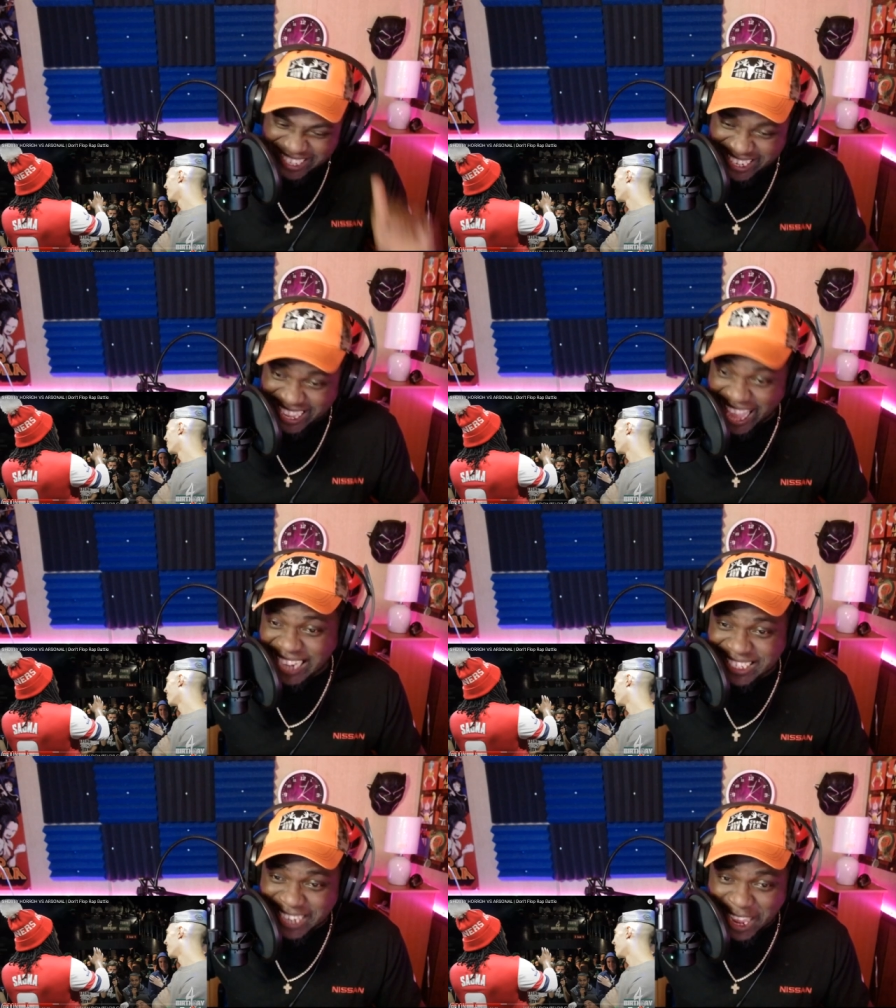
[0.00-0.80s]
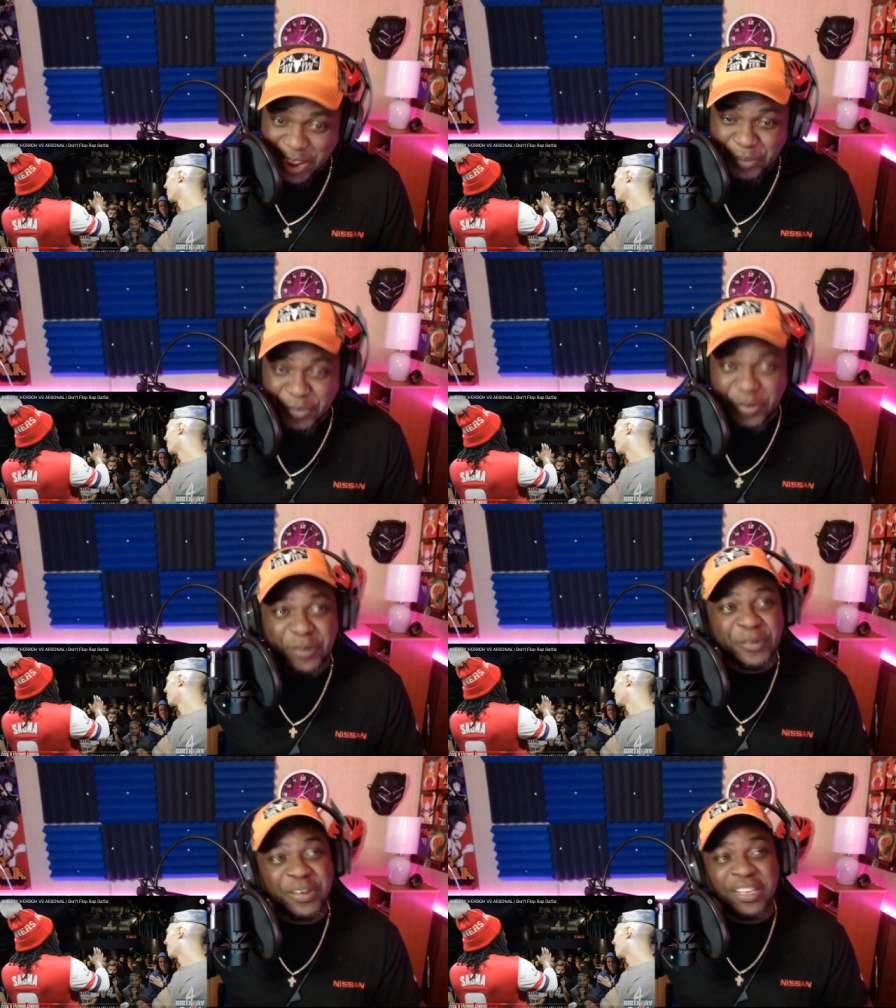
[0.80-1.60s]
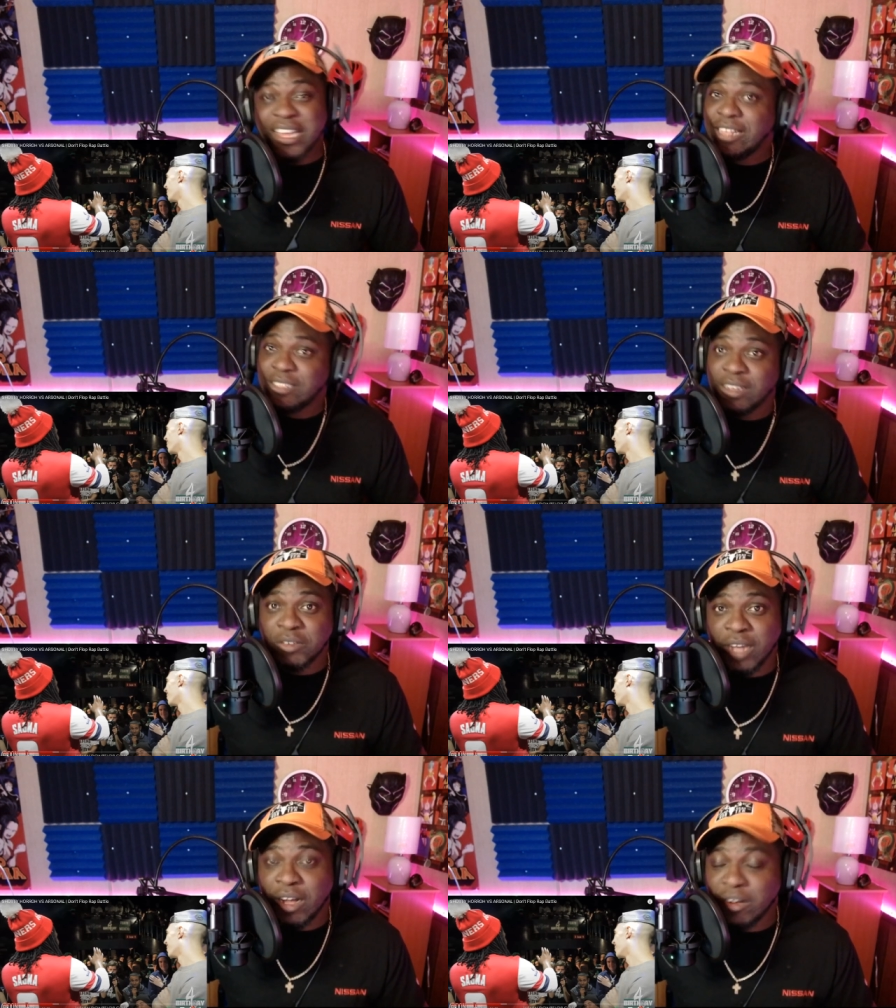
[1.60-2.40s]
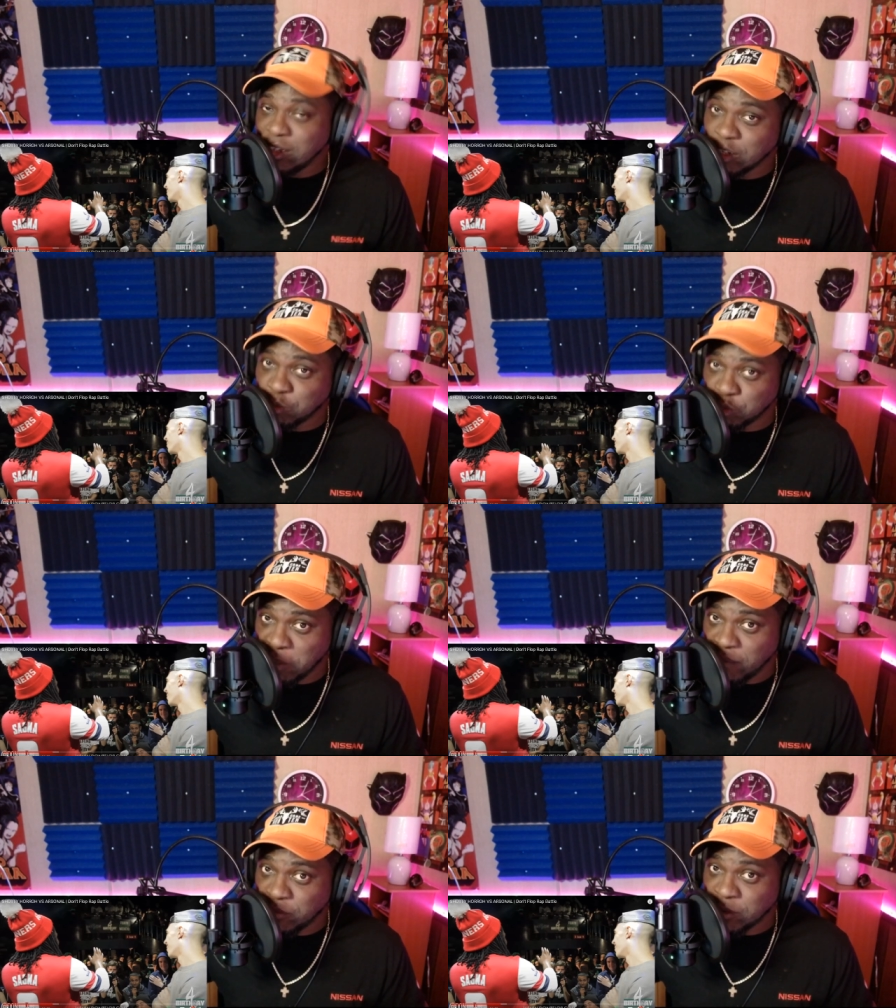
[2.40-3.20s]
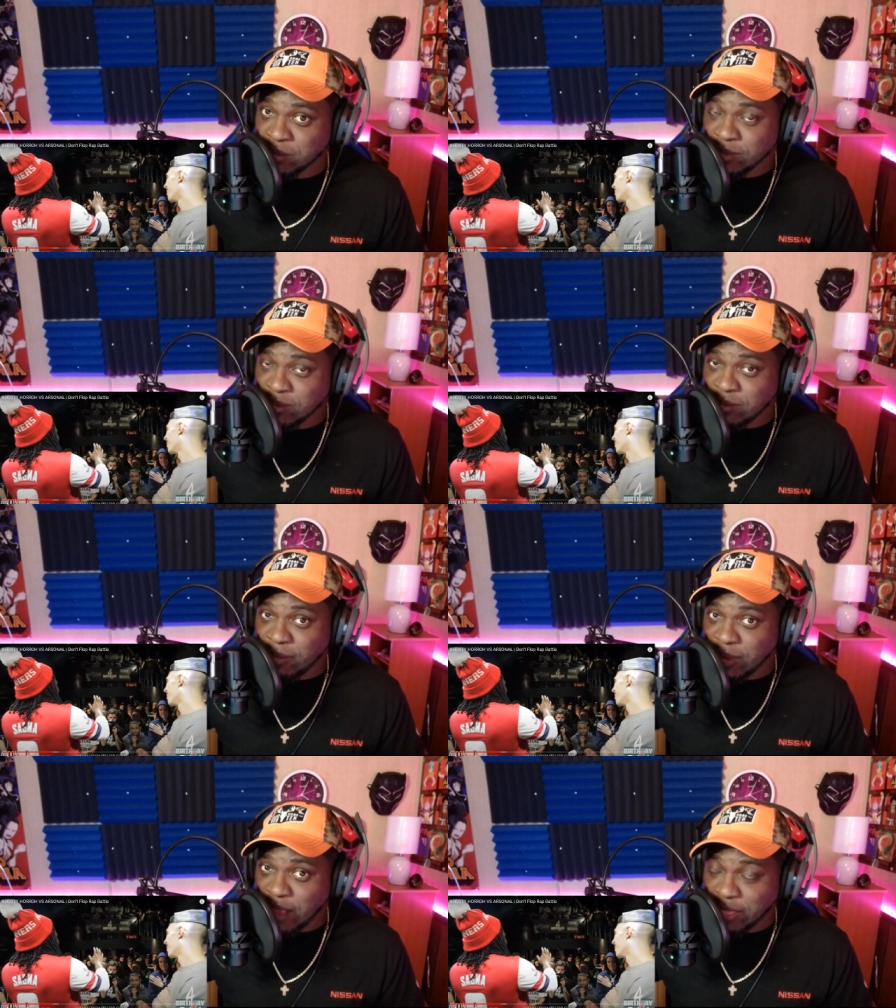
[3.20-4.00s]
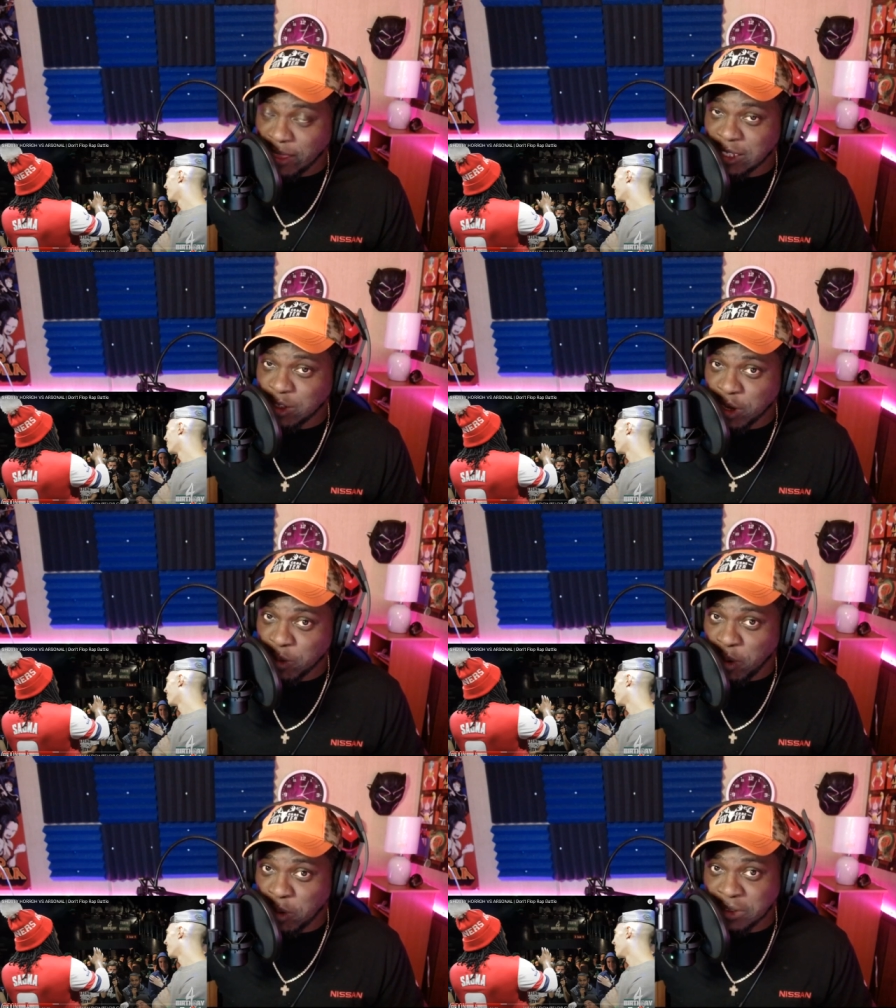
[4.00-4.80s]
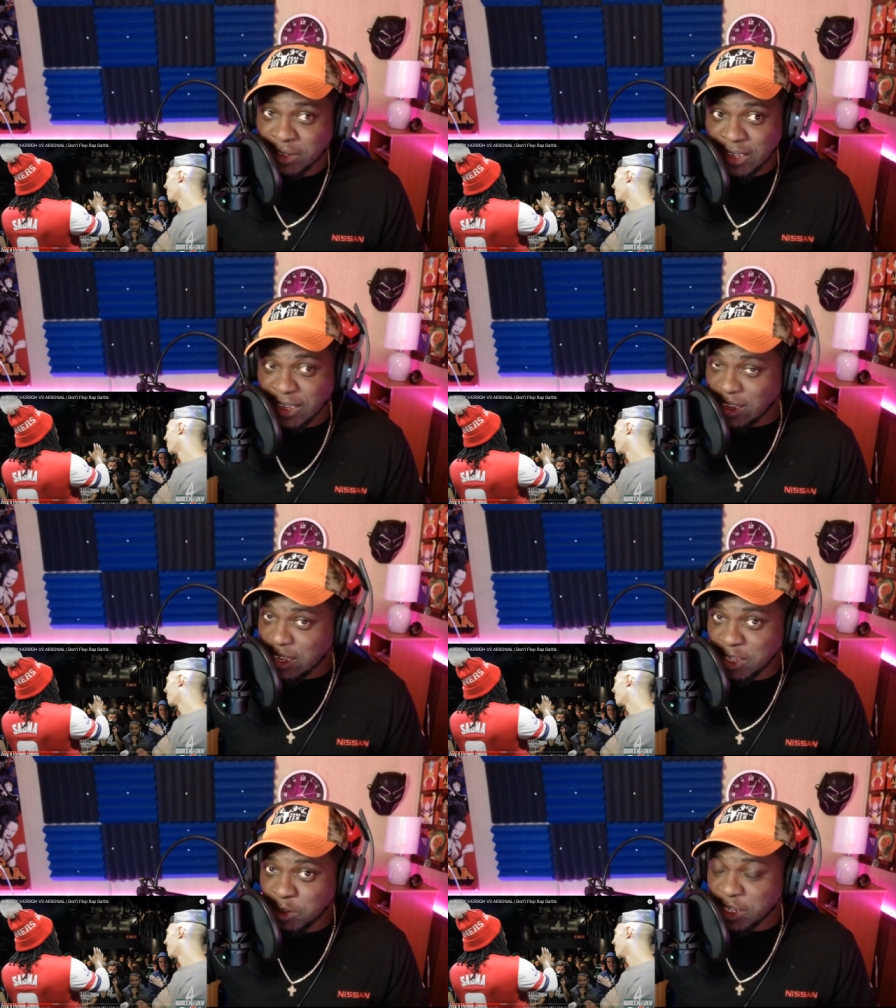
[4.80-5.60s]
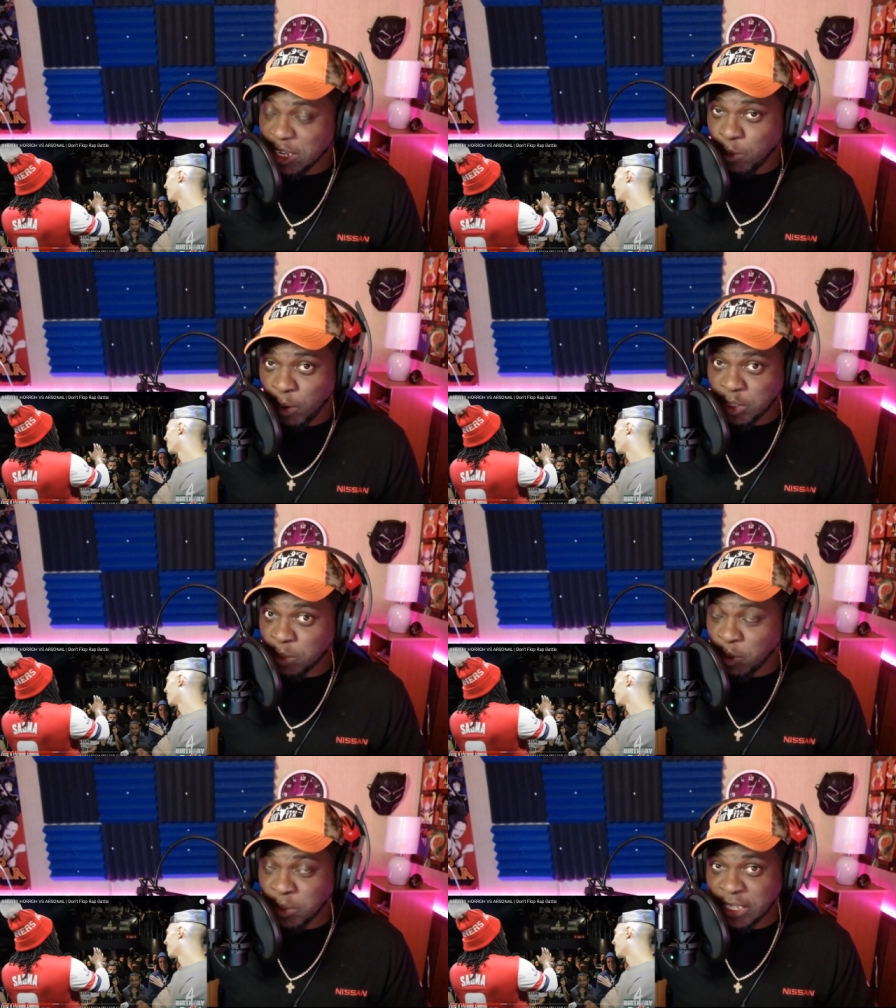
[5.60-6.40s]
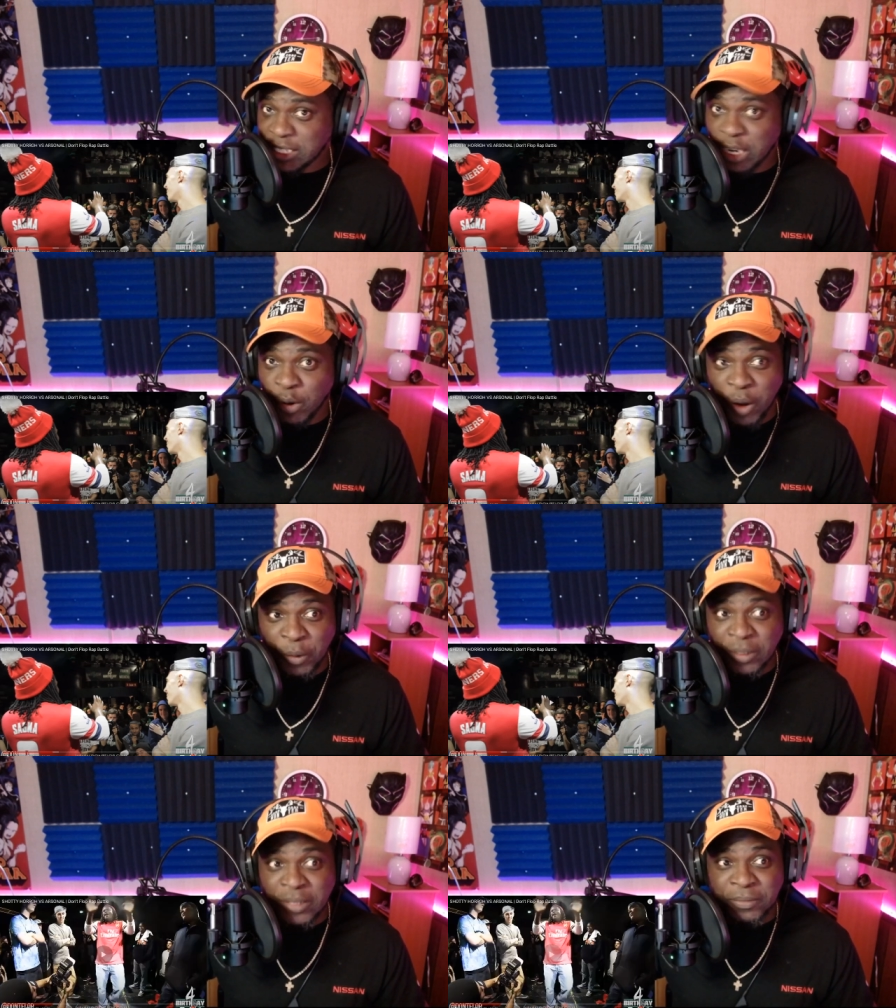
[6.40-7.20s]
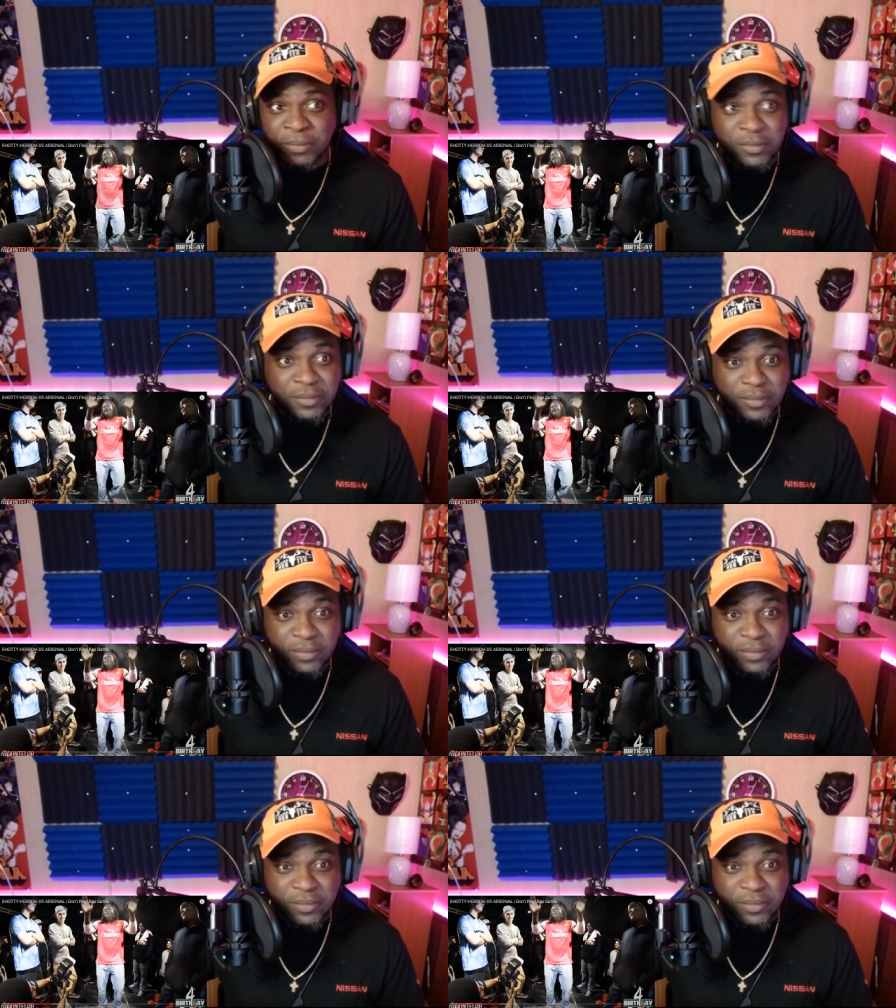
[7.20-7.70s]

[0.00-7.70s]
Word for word: I tell, bro. I told y'all, he disrespectful. I think it's gonna get worse. Cause he usually get worse and worse as he go on. Wait, wait,